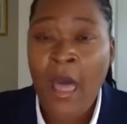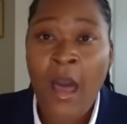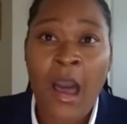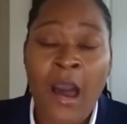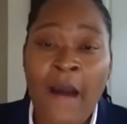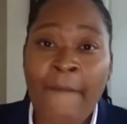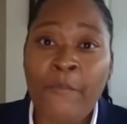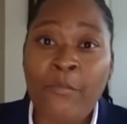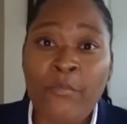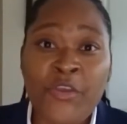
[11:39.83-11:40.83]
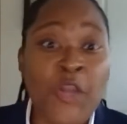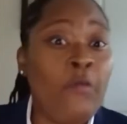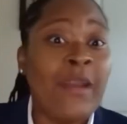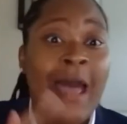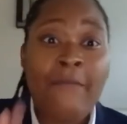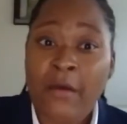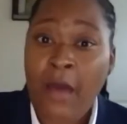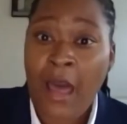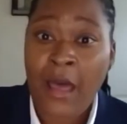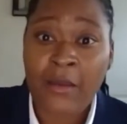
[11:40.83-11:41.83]
When I'm
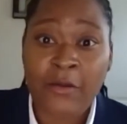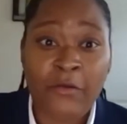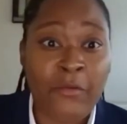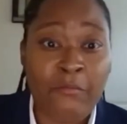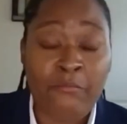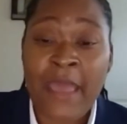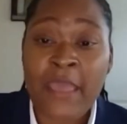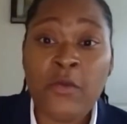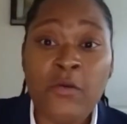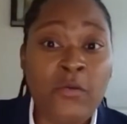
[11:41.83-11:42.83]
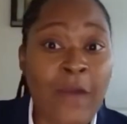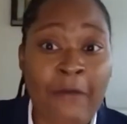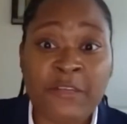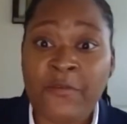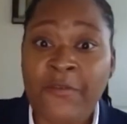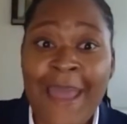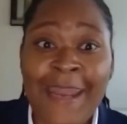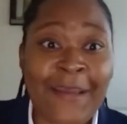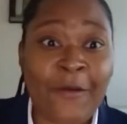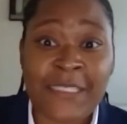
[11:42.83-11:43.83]
met you, I was
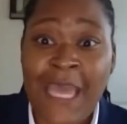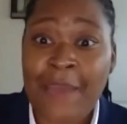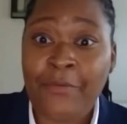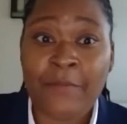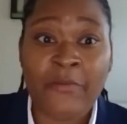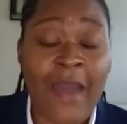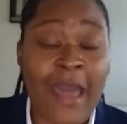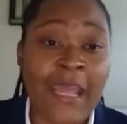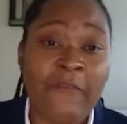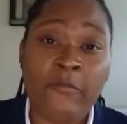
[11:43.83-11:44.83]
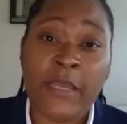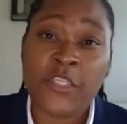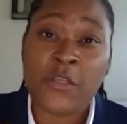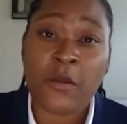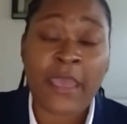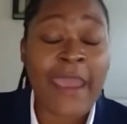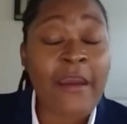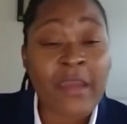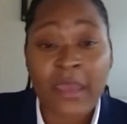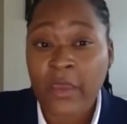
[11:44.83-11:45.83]
providing or providing information on
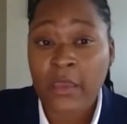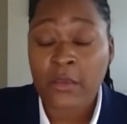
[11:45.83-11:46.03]
caregiving.